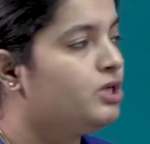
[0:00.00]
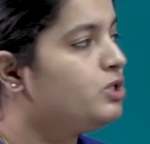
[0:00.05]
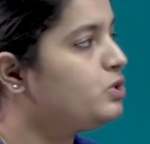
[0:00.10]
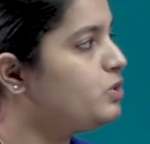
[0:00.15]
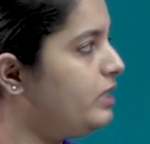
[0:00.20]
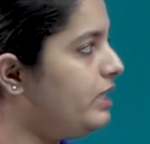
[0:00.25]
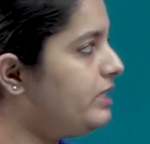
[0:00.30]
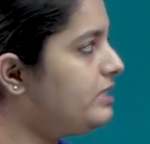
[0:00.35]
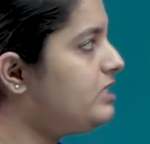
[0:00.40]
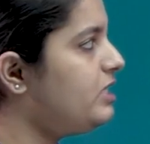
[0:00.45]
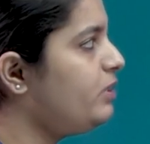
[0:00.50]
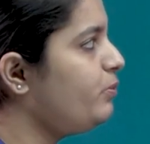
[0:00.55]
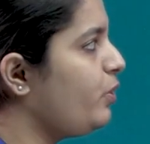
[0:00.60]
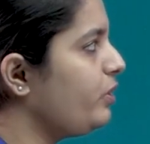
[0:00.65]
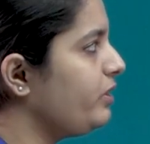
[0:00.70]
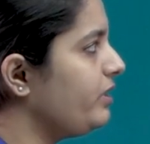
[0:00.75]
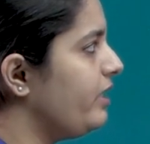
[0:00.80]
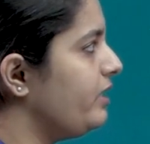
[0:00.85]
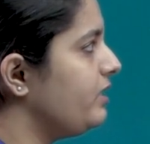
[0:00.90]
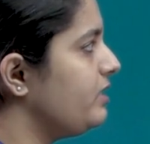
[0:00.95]
So let's see
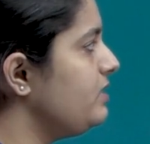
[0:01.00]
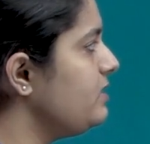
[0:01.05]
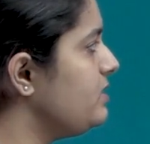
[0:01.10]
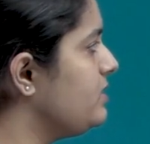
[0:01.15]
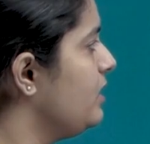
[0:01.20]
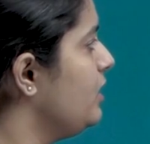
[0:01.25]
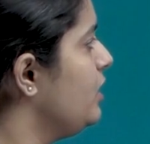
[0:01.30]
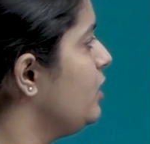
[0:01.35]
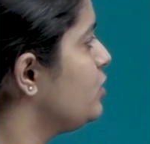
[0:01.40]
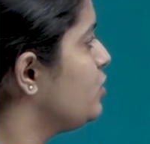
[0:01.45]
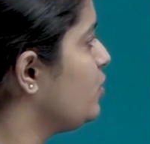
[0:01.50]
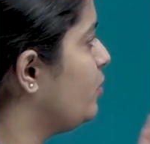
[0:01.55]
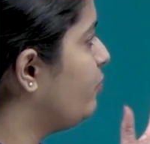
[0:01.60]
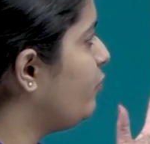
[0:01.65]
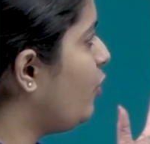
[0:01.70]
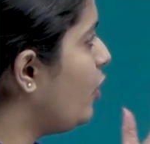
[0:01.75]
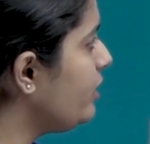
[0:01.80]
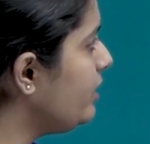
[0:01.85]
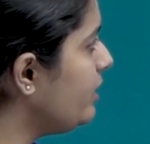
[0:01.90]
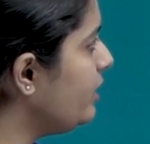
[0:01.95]
what that is. So
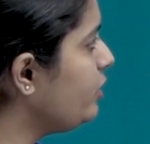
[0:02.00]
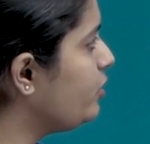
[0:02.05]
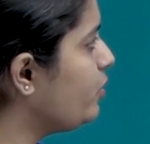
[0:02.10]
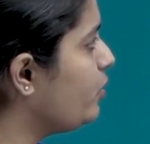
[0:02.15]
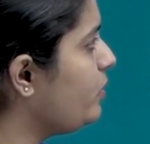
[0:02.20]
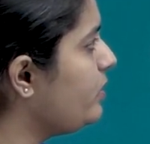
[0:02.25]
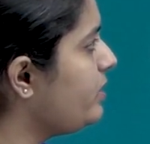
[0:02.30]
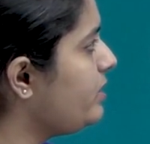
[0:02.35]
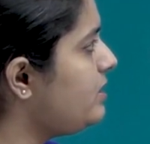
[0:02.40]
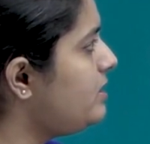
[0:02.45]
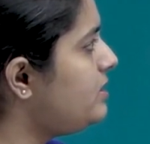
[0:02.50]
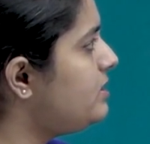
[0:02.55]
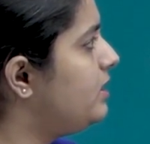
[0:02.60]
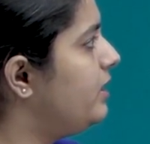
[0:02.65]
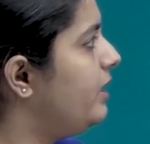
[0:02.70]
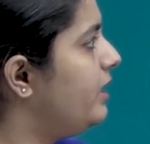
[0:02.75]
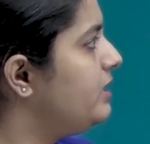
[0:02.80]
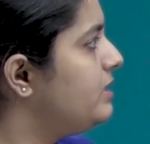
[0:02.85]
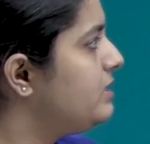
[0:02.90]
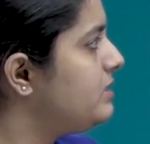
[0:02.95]
what he told is,
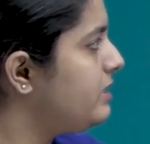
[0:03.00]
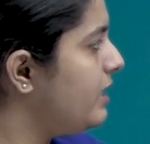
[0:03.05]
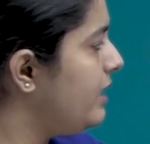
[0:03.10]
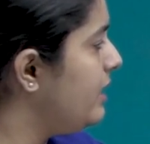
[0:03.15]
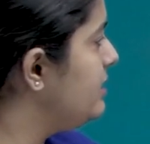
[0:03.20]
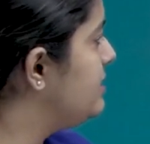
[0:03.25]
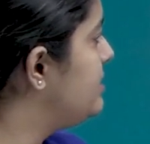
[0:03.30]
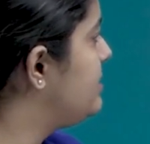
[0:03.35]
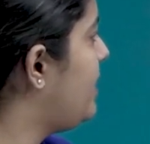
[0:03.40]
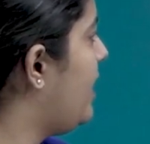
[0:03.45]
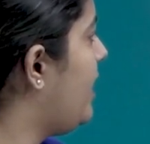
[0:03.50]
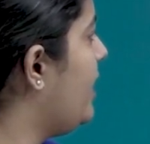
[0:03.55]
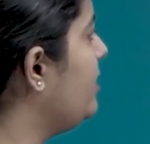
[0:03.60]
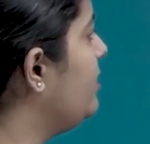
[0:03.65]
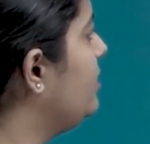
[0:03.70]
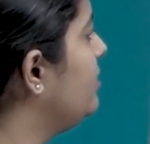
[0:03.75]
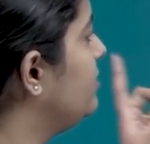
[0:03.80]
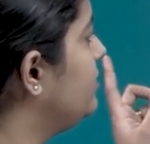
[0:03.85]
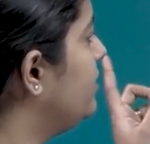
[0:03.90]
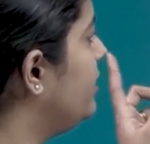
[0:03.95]
it states
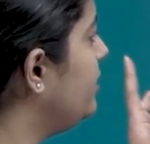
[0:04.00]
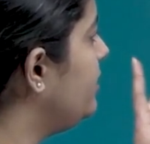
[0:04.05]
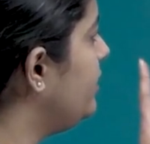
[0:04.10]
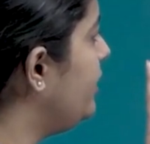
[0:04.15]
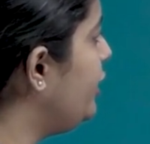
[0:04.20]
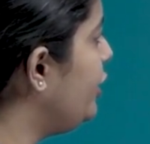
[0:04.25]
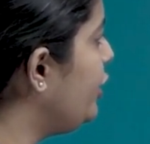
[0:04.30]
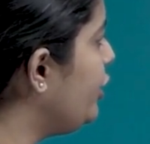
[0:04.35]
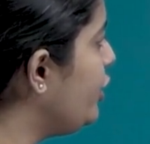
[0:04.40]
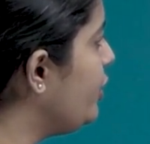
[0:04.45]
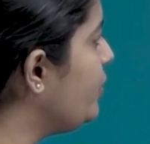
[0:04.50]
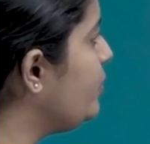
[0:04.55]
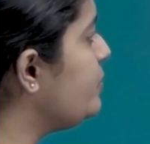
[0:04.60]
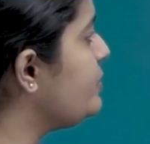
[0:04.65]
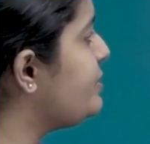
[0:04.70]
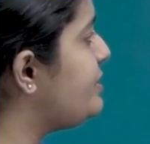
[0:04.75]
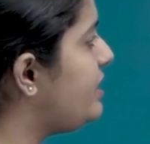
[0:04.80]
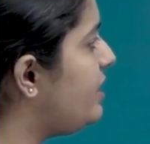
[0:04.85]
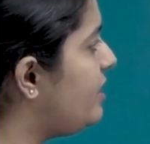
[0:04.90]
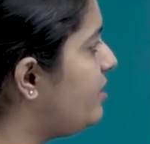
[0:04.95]
that the
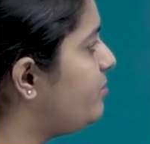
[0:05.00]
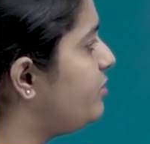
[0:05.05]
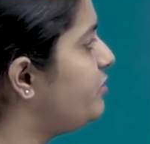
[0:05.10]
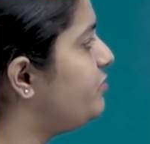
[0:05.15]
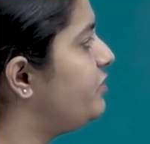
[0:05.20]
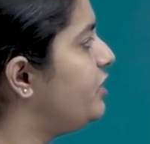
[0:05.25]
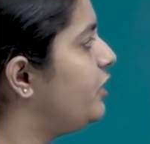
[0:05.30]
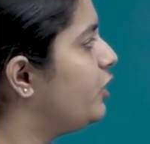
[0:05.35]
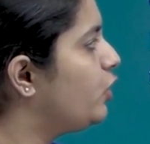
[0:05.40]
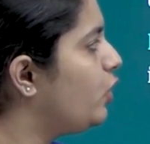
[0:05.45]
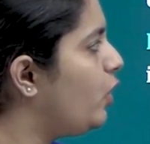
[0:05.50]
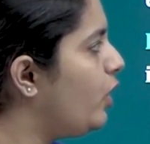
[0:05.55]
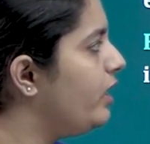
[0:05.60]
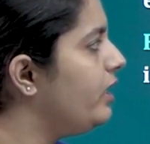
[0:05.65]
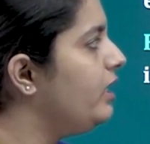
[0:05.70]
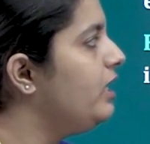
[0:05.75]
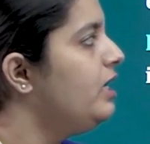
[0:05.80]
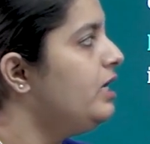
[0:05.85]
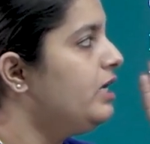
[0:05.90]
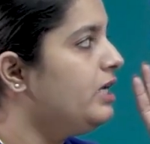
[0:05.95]
induced EMF in a
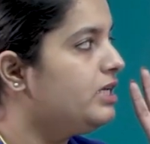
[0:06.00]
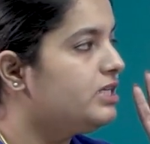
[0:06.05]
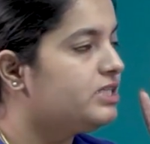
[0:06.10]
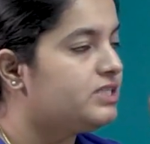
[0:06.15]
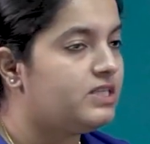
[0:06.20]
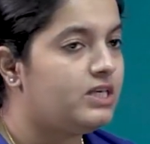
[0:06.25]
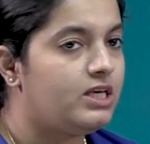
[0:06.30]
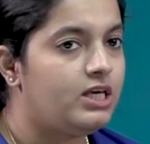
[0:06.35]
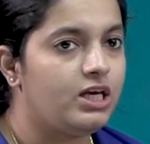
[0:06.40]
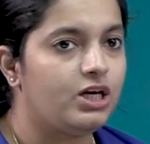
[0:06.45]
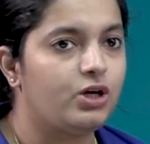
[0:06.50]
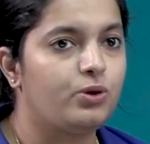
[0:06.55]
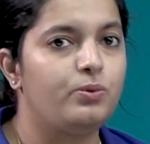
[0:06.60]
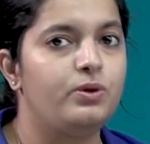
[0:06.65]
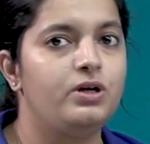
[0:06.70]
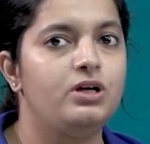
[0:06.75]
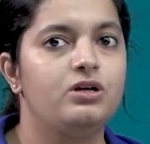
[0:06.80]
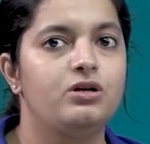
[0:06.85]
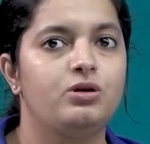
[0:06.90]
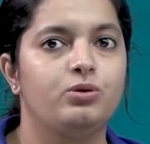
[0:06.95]
coil is
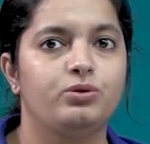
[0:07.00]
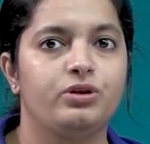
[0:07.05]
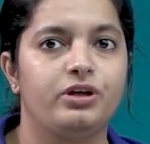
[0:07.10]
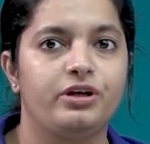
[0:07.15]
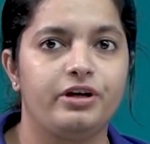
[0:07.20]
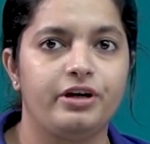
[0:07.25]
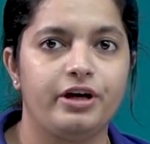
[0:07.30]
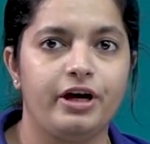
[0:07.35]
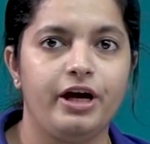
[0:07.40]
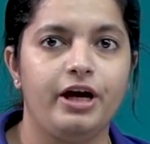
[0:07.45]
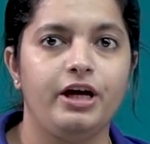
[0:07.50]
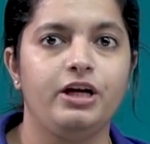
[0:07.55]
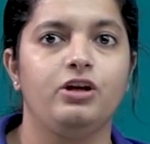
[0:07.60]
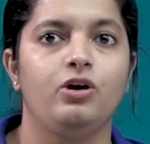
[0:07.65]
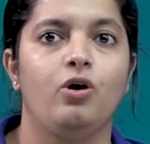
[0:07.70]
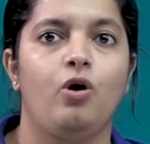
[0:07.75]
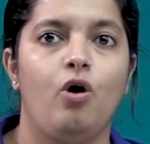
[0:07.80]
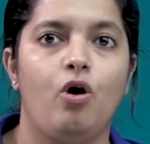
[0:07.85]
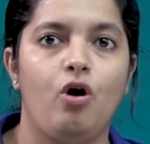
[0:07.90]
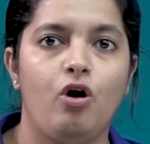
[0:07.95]
equal to the rate
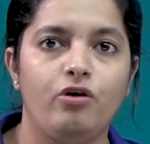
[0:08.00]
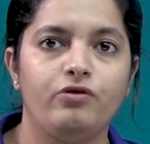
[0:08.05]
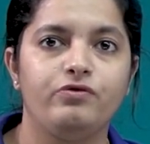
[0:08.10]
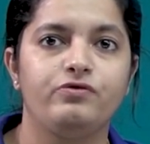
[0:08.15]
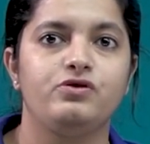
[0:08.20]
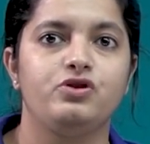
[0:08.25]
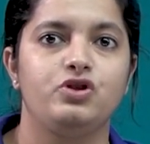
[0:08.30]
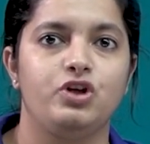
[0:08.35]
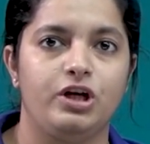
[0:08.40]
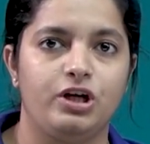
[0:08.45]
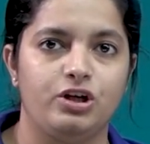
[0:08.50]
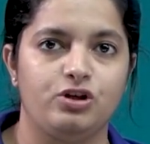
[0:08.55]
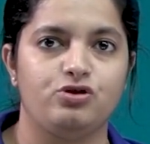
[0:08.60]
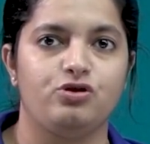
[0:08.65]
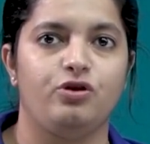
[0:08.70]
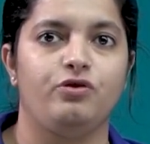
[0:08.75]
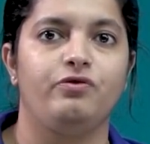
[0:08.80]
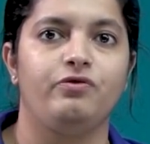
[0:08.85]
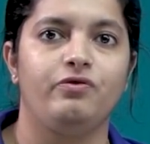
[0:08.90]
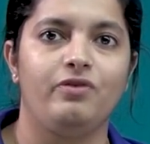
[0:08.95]
of change
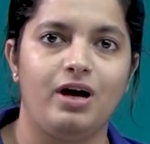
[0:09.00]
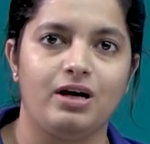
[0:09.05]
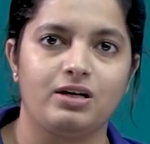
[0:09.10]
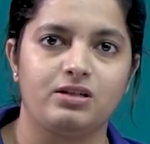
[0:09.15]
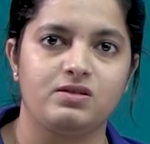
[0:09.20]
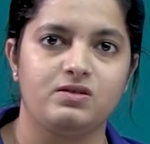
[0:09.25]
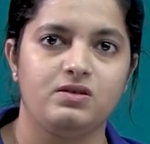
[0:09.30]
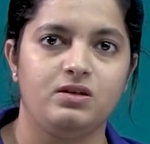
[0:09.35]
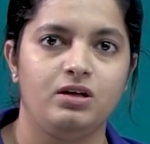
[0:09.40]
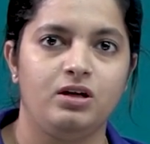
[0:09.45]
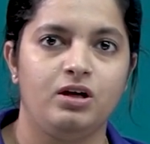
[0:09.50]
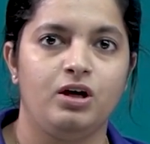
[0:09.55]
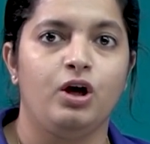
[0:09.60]
of flux.